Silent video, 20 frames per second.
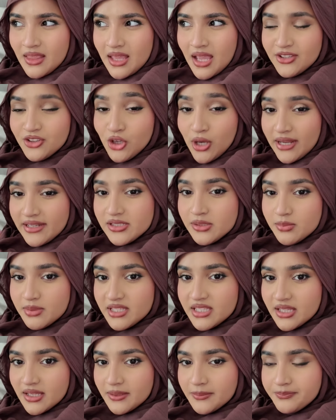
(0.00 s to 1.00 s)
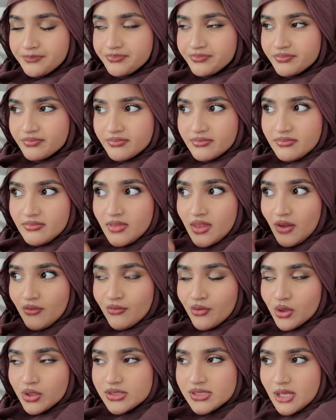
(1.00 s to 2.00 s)
you had to be there.
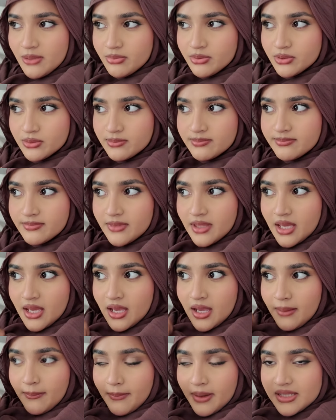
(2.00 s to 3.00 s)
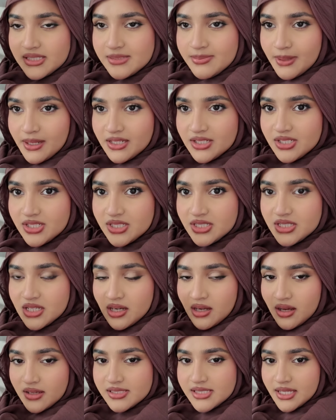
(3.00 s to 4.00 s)
For example, my Spanish
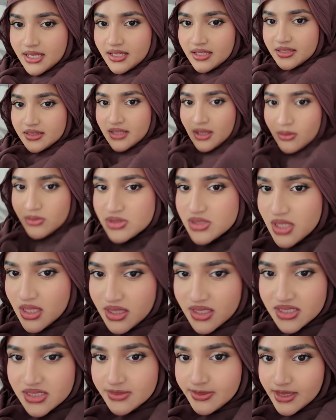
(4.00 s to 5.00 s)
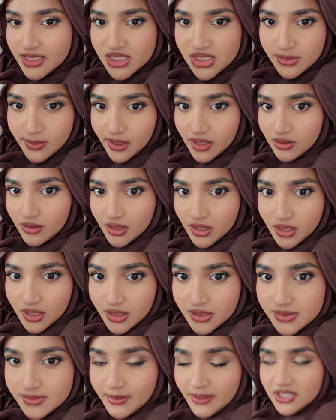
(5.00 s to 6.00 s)
latte, there was nothing Spanish about it.
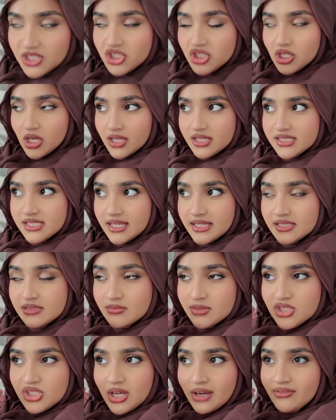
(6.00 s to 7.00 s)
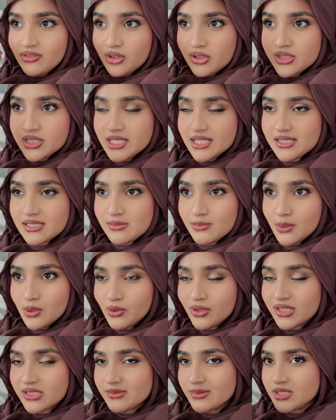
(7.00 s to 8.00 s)
Spanish latte is meant to have condensed
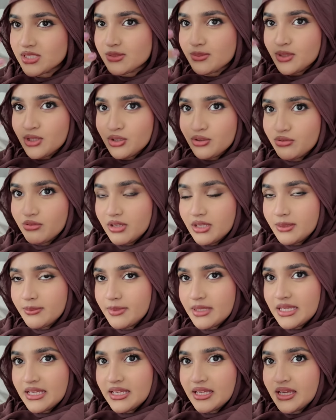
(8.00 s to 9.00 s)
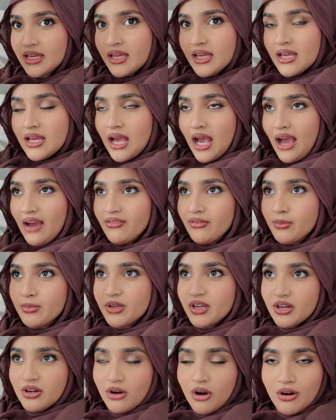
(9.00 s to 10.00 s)
milk, it's meant to be creamy, have a
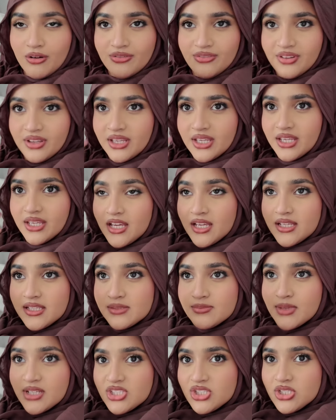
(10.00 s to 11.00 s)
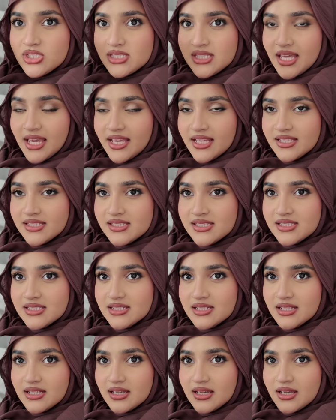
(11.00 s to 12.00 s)
bit of coffee, it's meant to
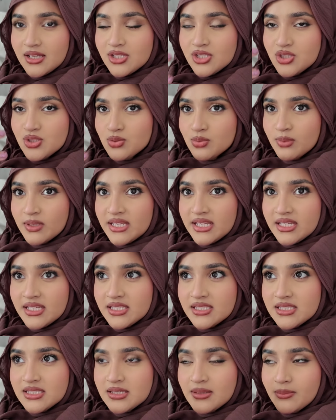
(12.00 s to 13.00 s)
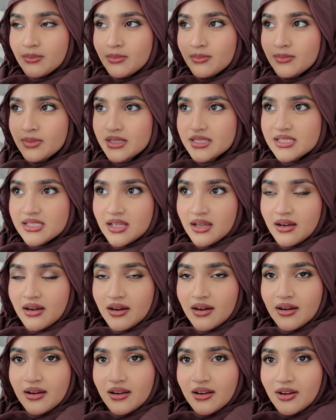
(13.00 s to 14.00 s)
taste sweet,
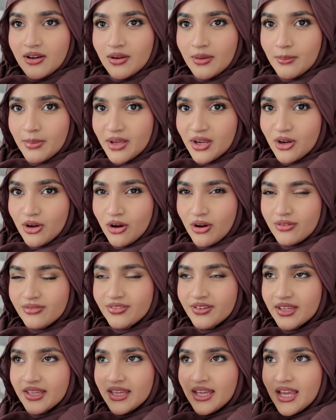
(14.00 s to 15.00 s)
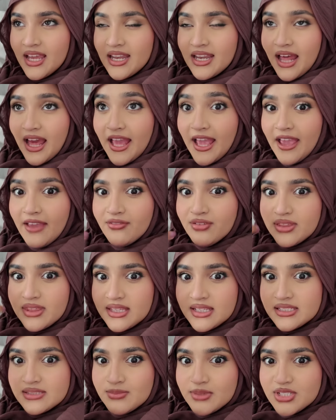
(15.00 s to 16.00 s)
bitter, bit of coffee, like
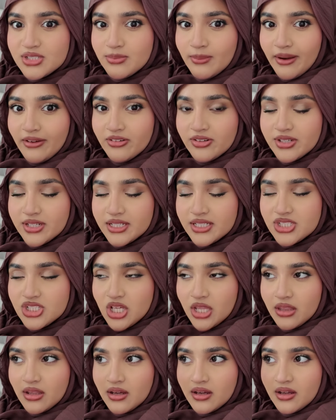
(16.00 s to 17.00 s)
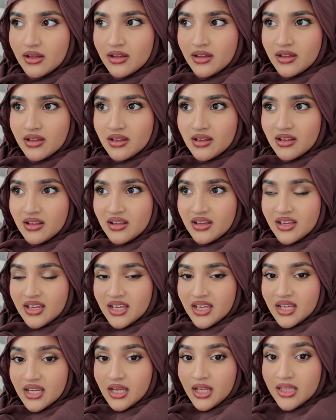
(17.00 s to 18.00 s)
everything's meant to marry each other.
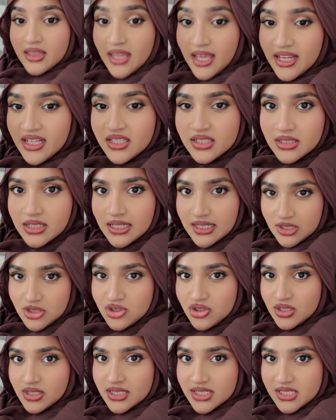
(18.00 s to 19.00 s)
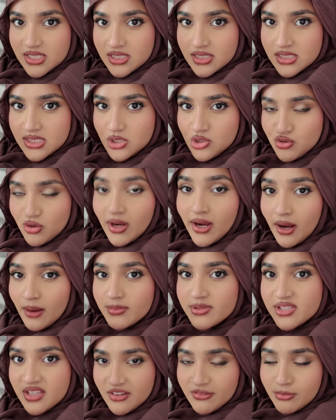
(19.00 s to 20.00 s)
They literally straight
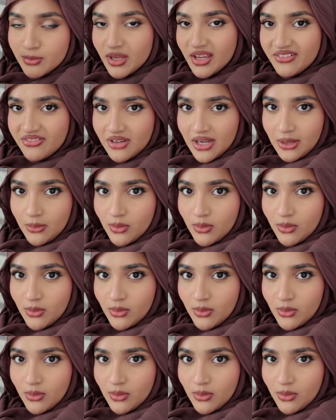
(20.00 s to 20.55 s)
up served me a flat